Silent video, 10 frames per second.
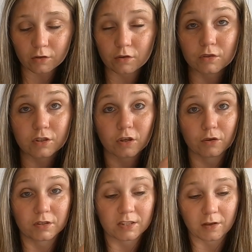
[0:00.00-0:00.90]
used
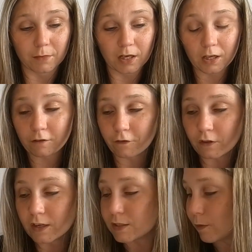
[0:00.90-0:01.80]
Yosemite for
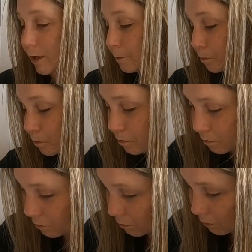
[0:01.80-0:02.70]
this one.
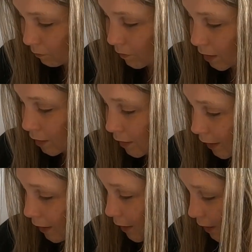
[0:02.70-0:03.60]

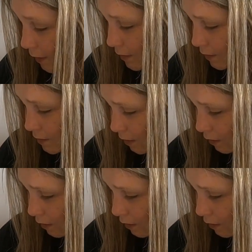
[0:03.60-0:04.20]
And,